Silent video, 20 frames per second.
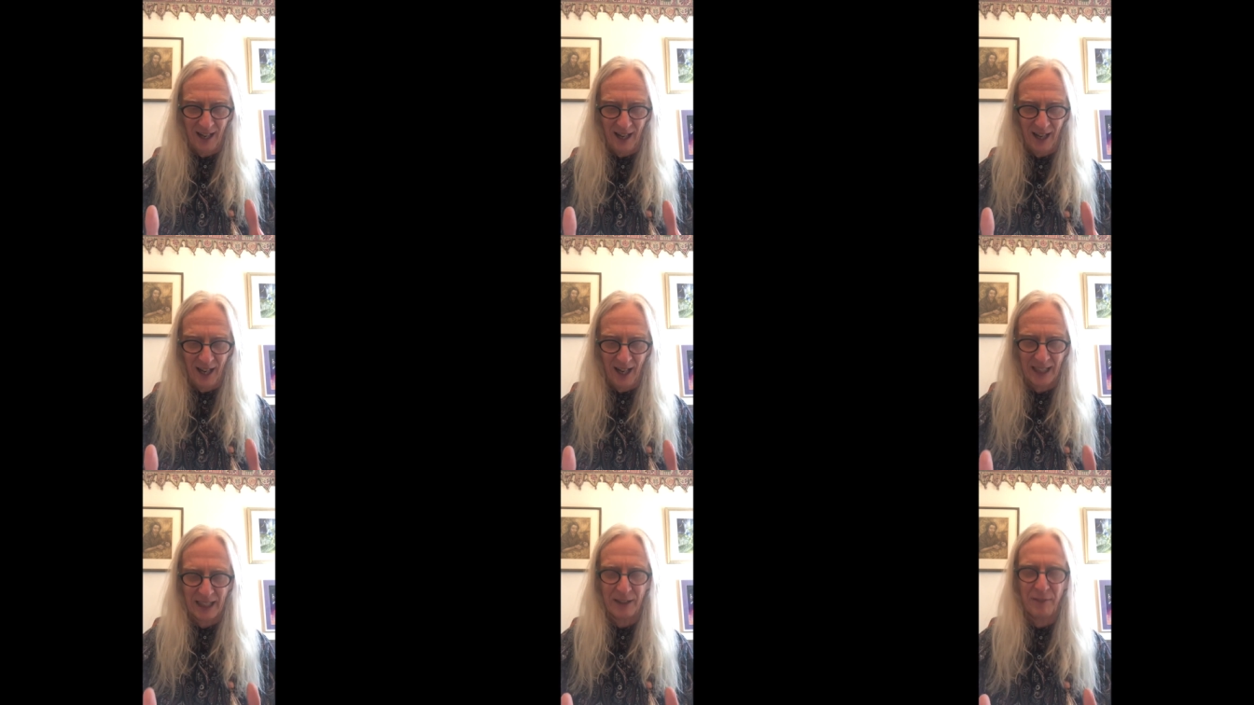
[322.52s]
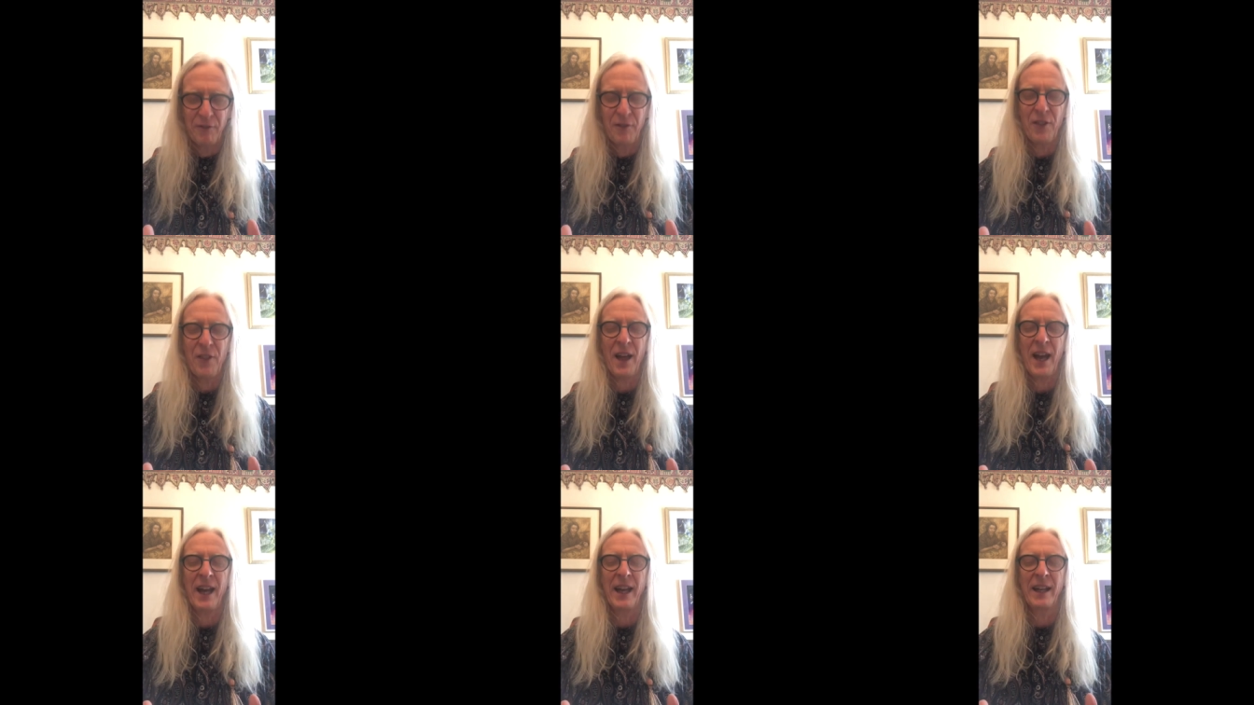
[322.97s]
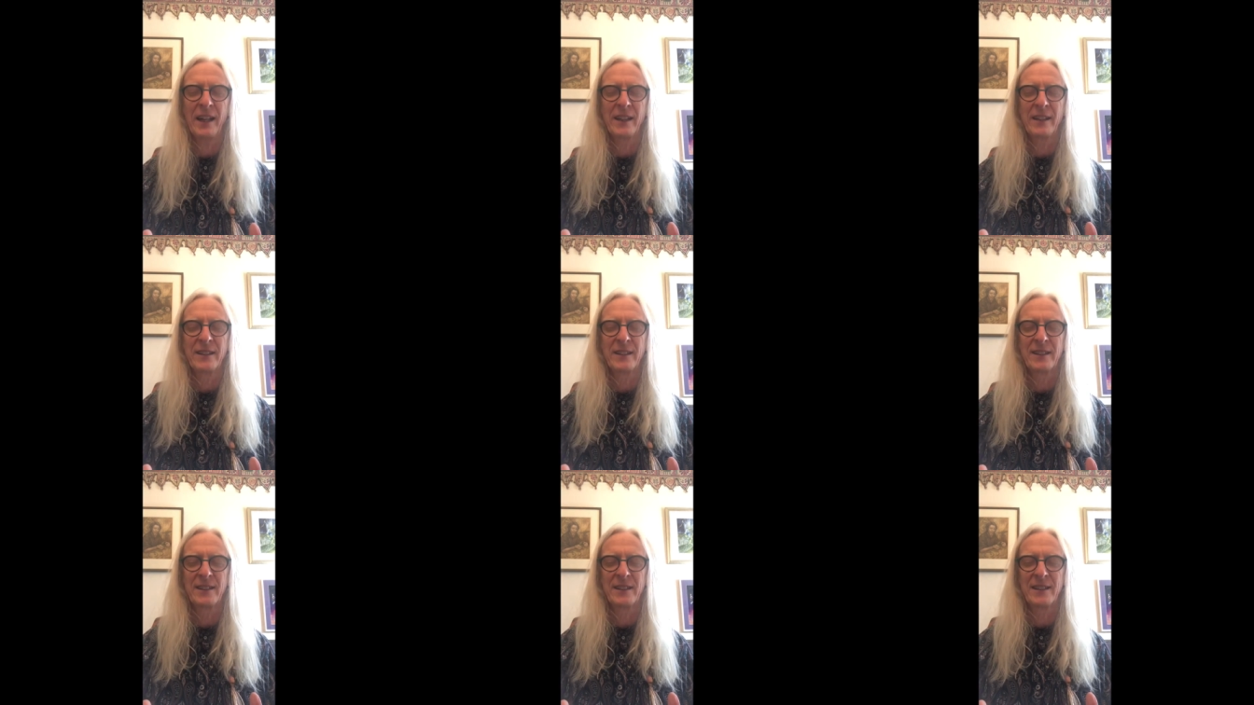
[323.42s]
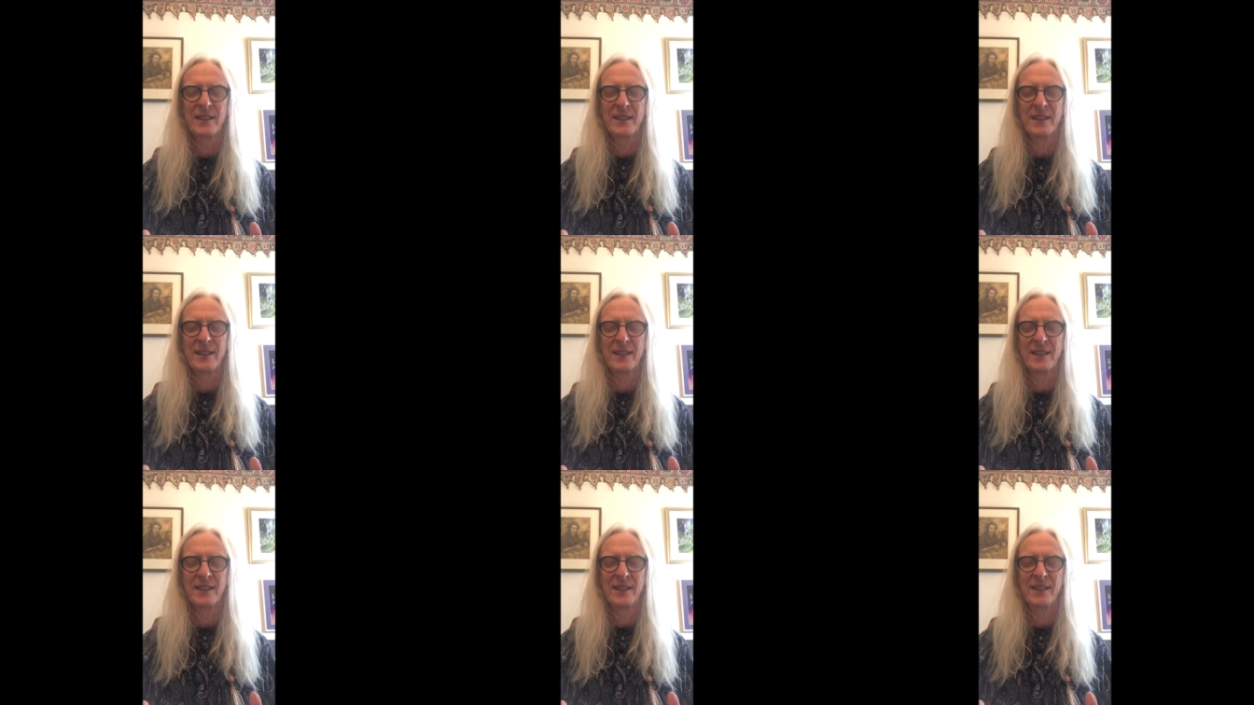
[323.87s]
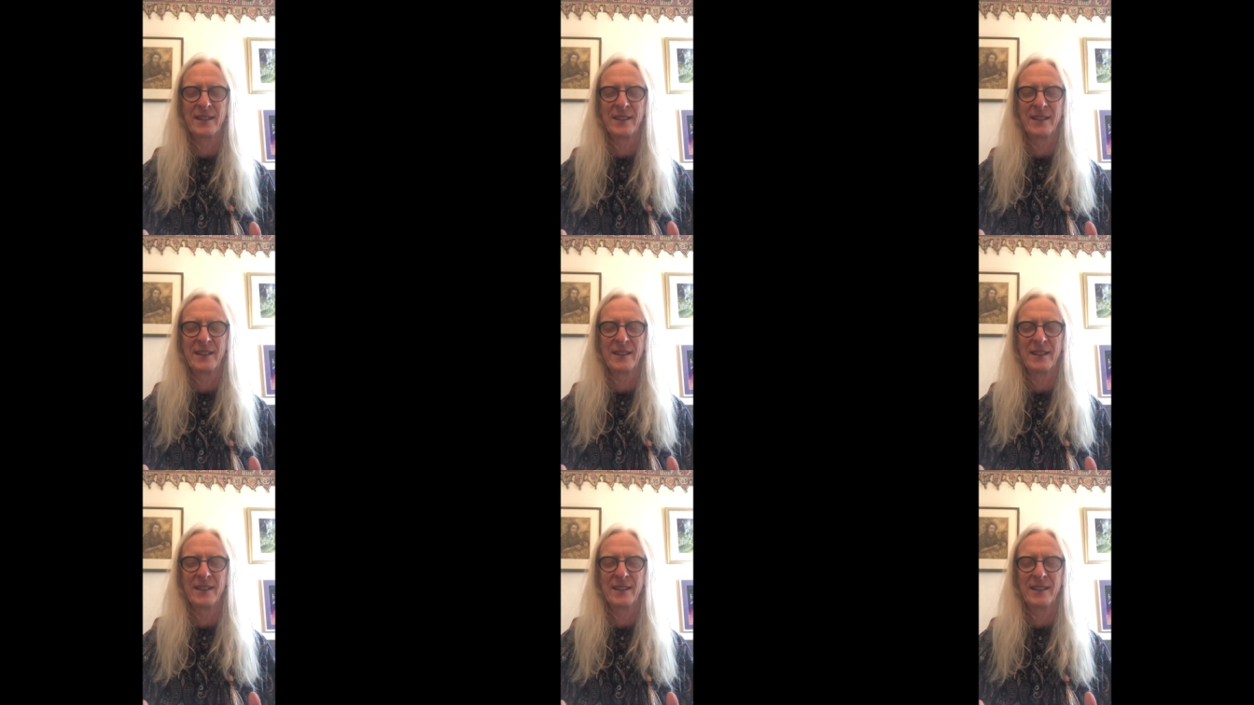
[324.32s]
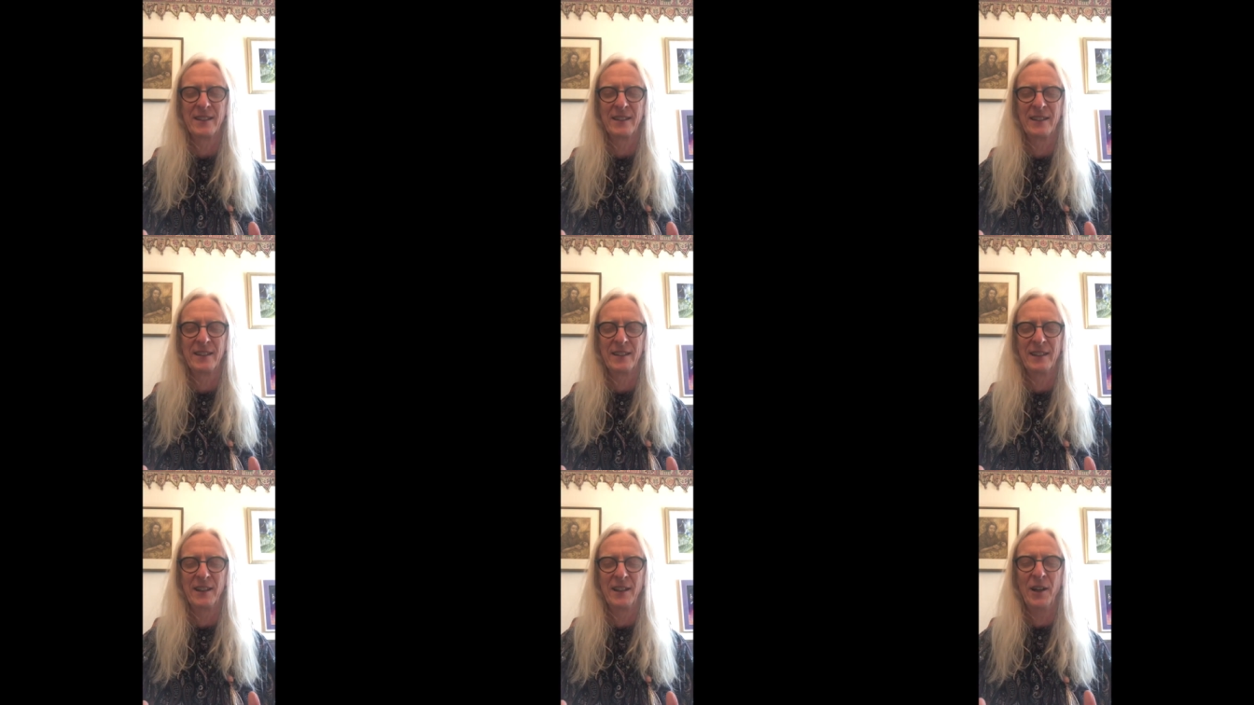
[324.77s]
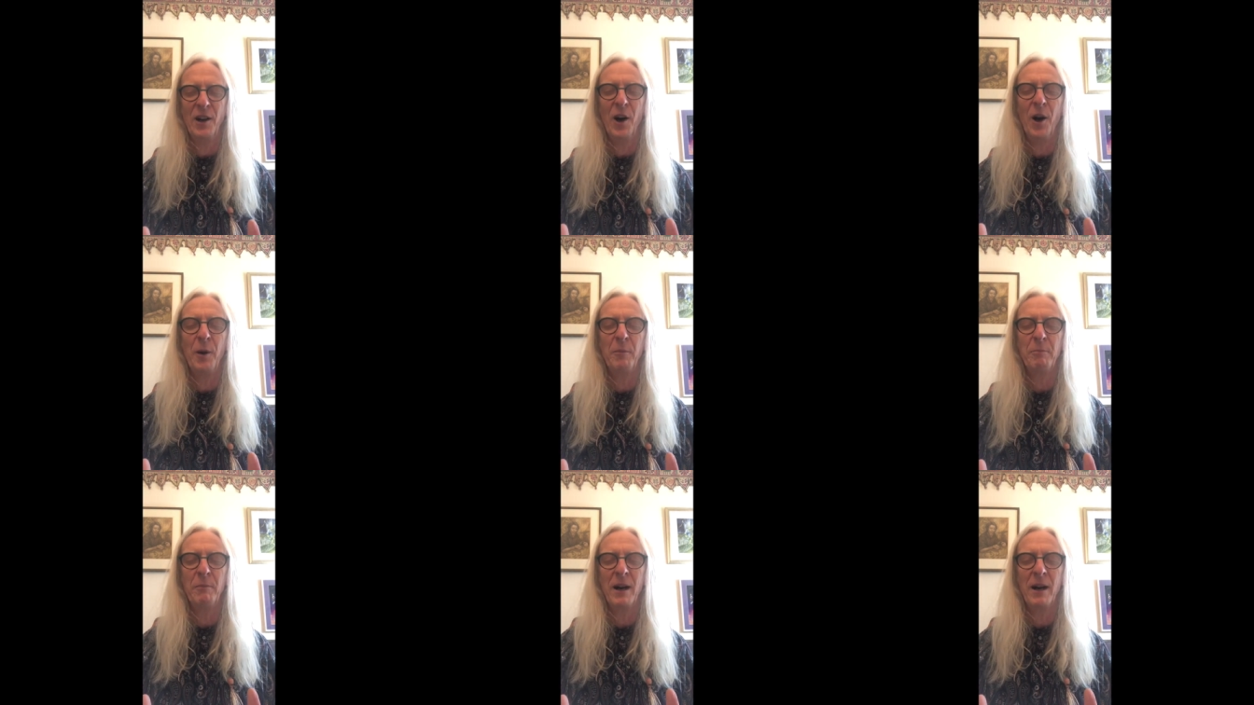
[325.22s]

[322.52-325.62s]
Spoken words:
I give thanks on